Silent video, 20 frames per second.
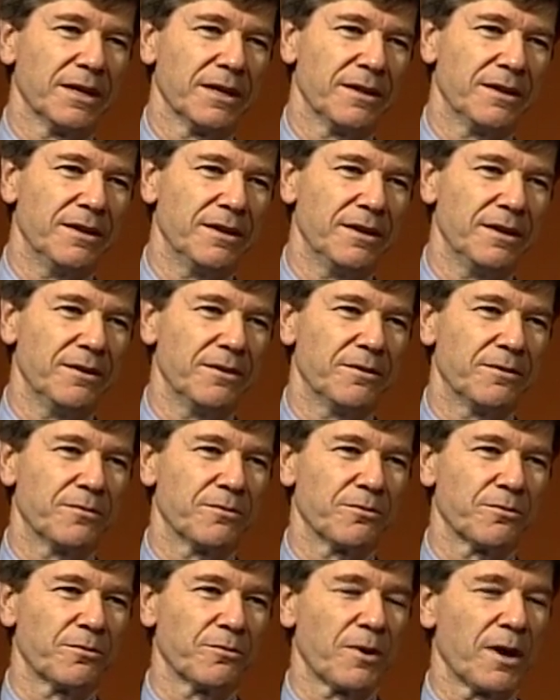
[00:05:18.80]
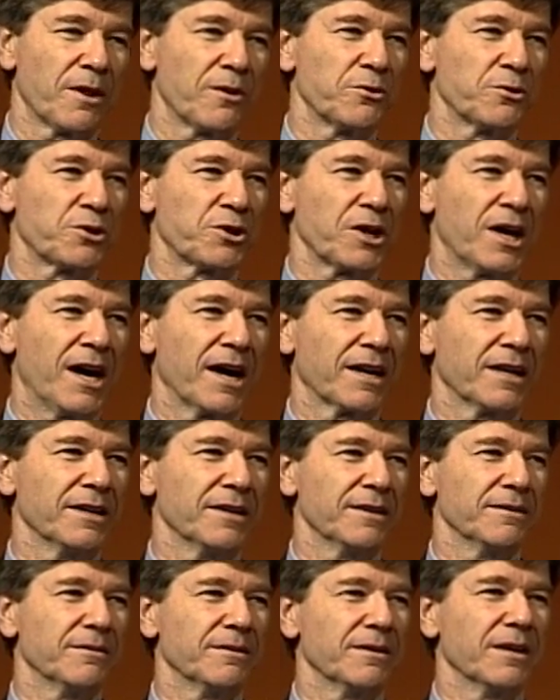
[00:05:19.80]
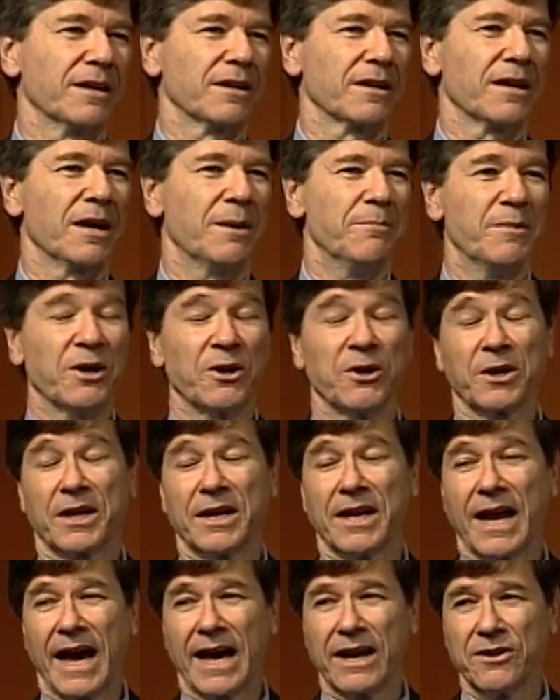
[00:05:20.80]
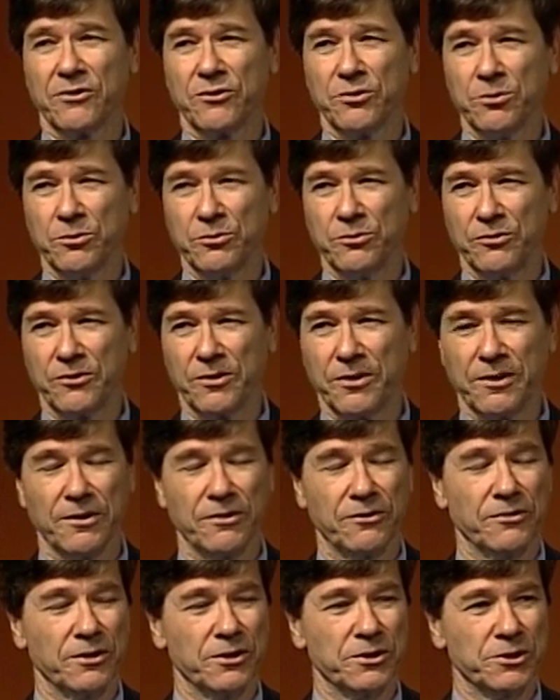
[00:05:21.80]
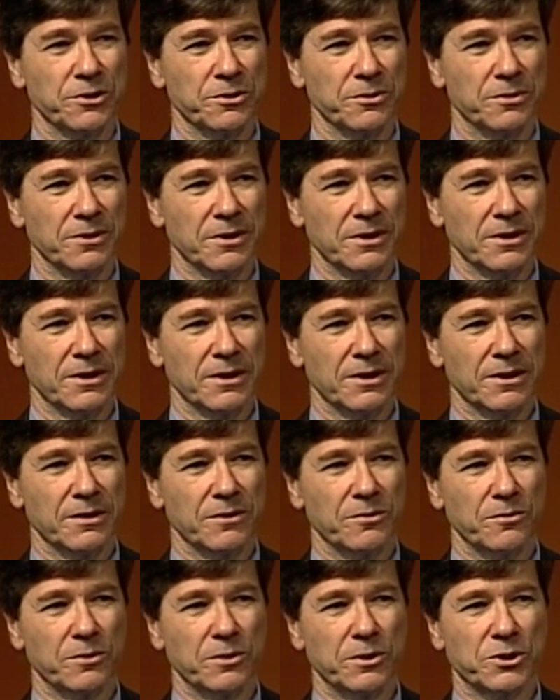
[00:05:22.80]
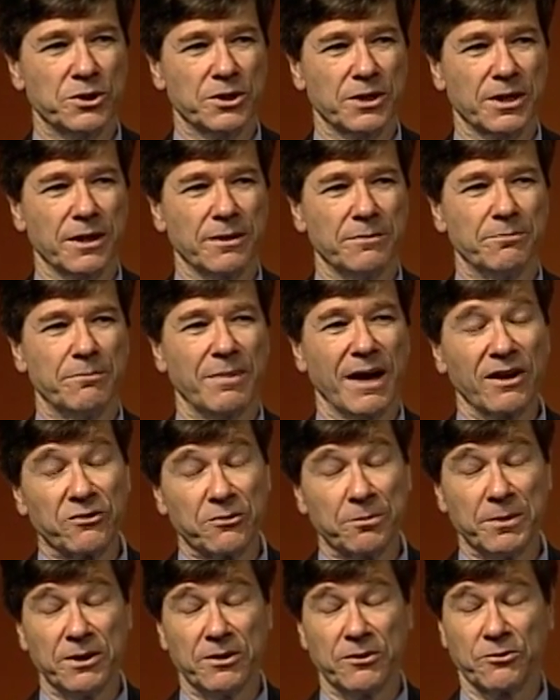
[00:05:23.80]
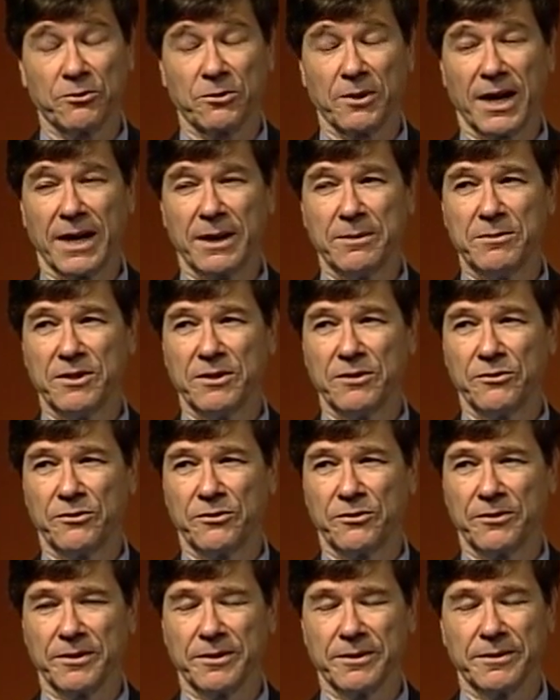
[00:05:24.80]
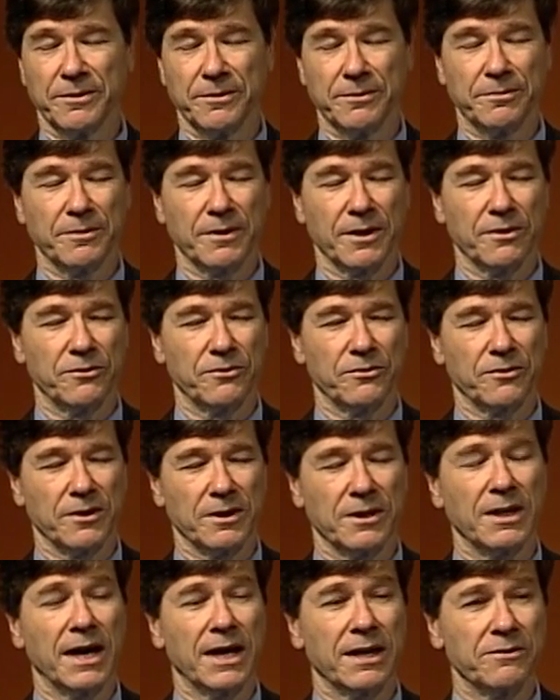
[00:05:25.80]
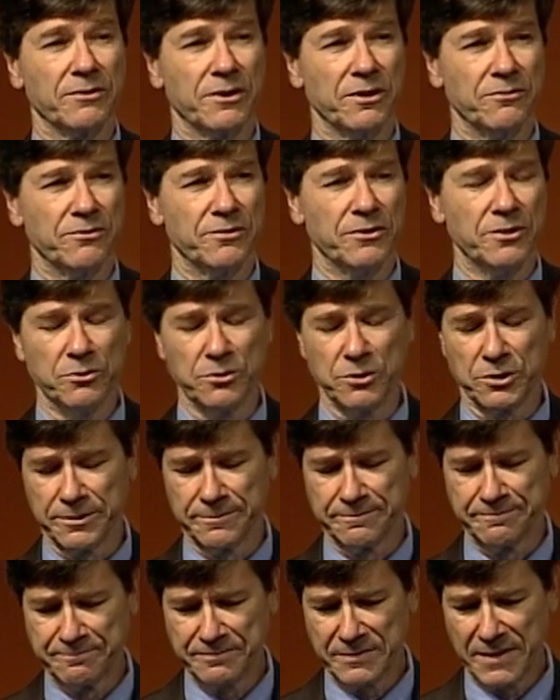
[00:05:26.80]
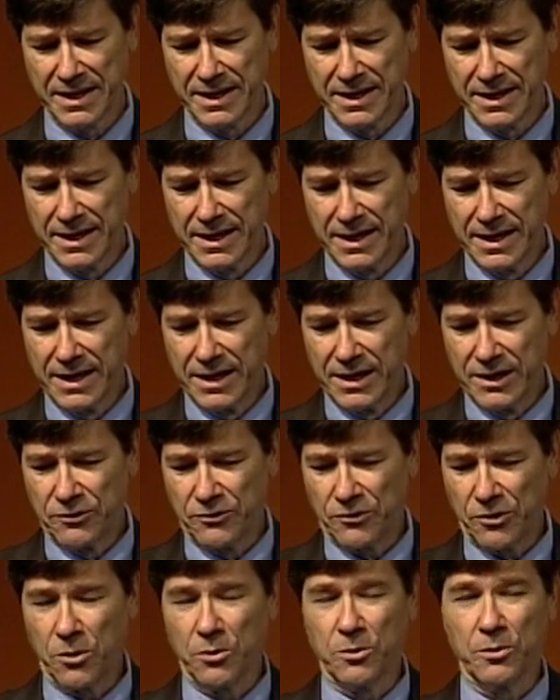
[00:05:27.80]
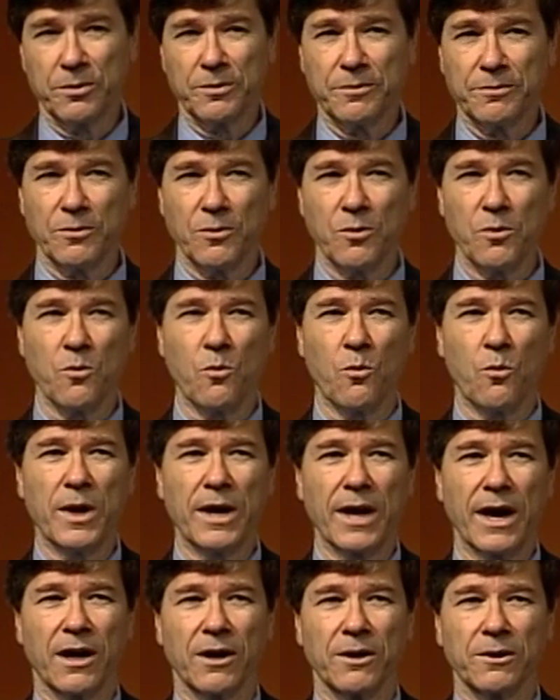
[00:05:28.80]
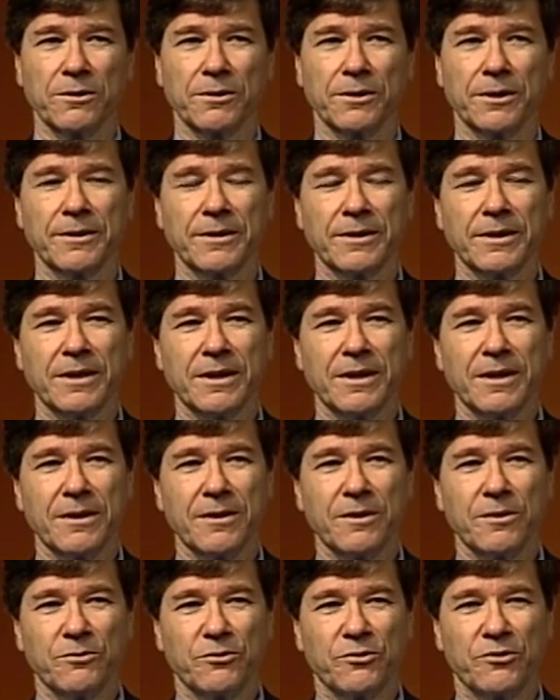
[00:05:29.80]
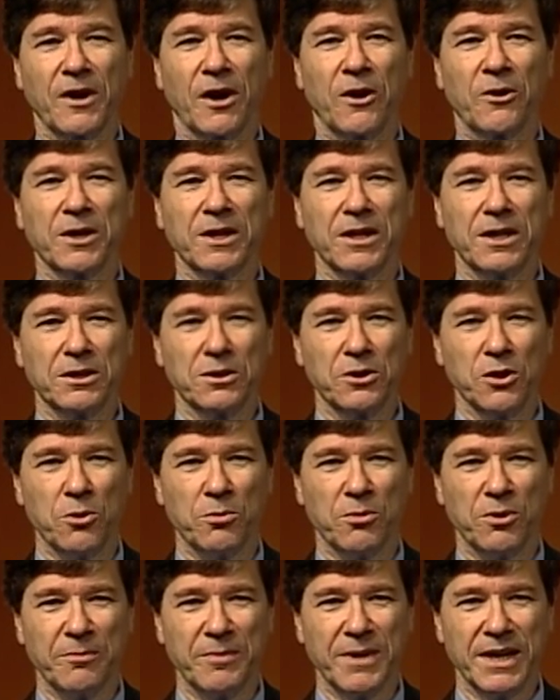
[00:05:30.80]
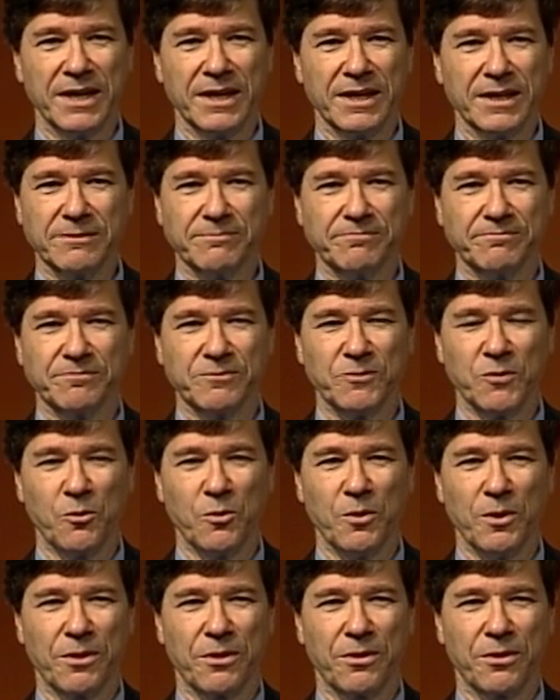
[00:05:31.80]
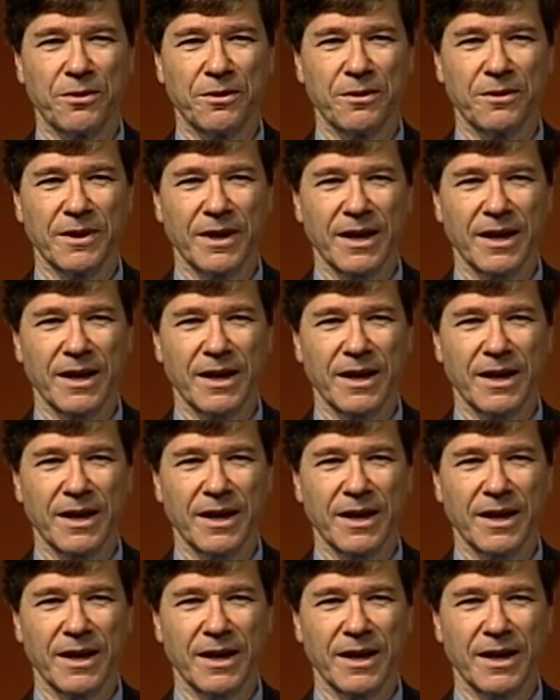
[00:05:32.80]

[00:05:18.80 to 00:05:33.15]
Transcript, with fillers: the rather shocking uh, American attitudes to this issue, which can best be described as, uh, as a lot of confusion. So we are starting a global meeting with